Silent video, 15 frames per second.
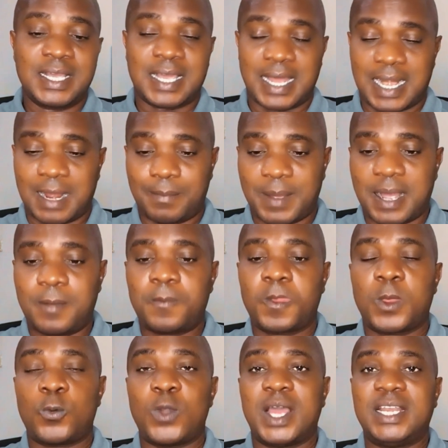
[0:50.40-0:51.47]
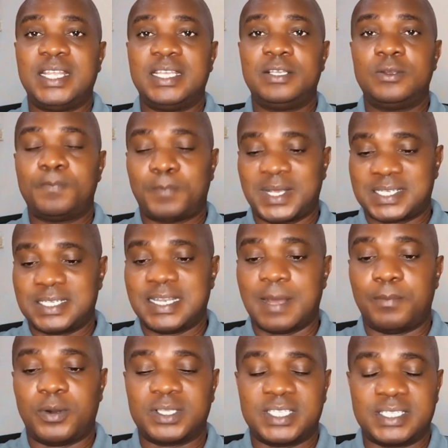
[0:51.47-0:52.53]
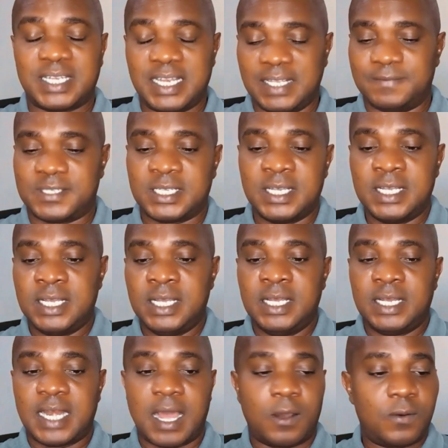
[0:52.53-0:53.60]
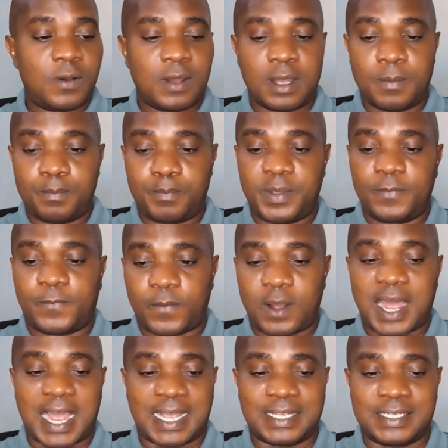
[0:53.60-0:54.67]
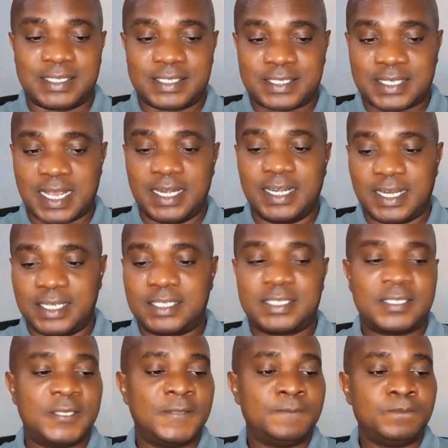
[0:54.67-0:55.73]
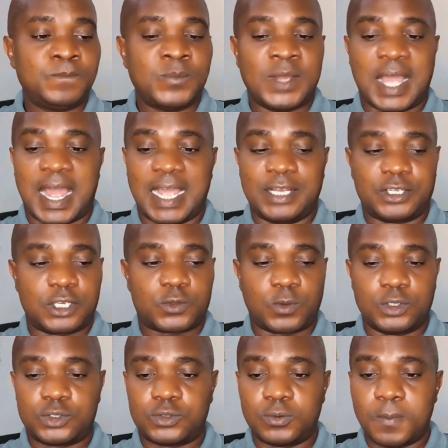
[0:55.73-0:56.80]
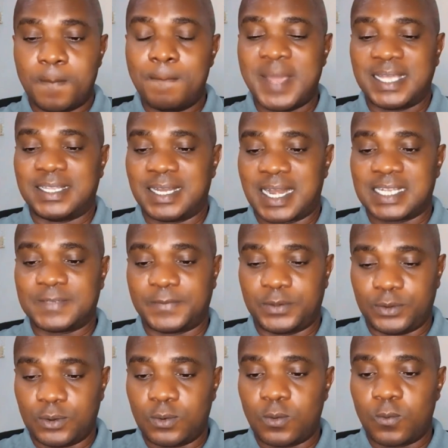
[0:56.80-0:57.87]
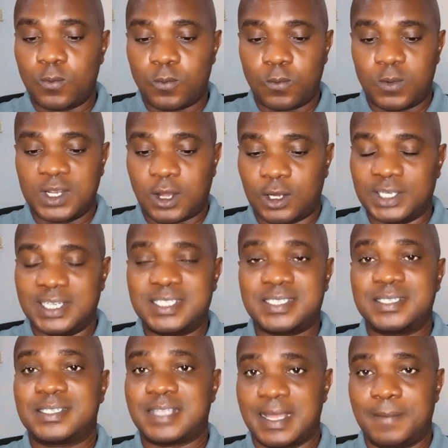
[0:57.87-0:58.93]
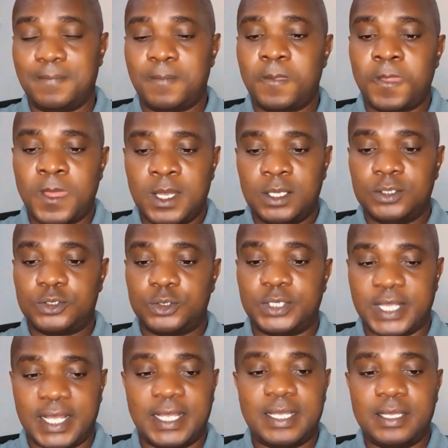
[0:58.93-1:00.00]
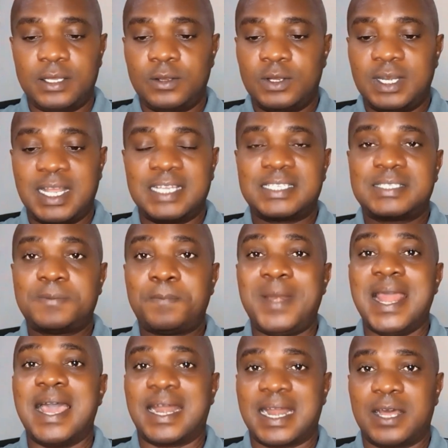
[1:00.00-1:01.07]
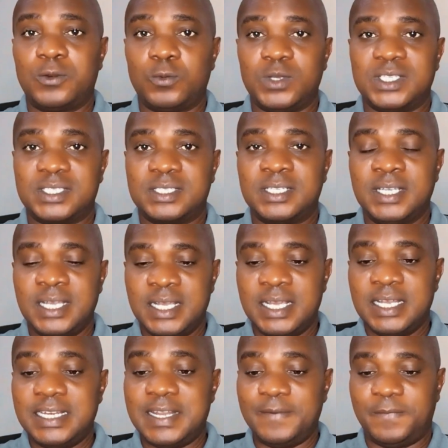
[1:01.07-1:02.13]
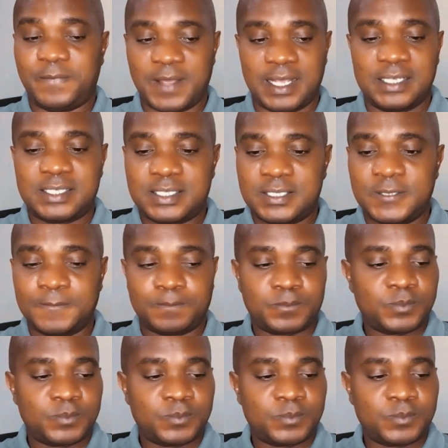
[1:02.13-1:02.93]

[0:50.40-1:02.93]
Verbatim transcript: Calabar, where the person that bought it lives. Now, before I send it, I just want to make the last video on this system today. Let's play around with DeepFace.